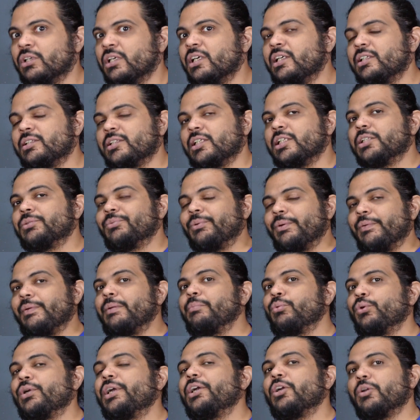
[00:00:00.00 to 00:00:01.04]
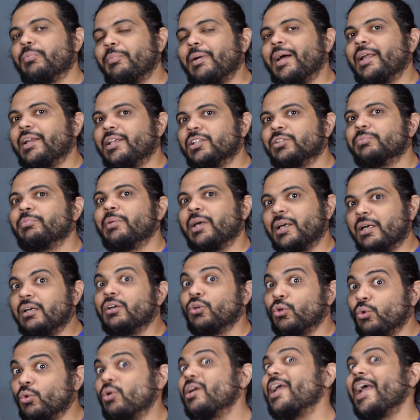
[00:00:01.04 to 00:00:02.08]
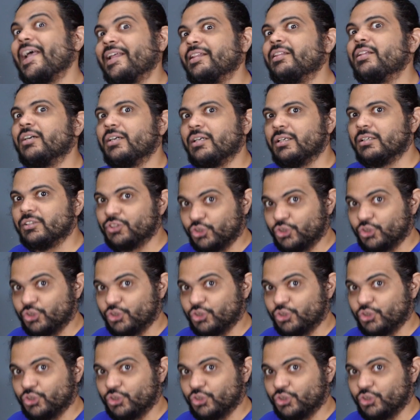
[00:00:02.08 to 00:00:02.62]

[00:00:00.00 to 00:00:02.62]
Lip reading: the distance between Pune to Paris, but together,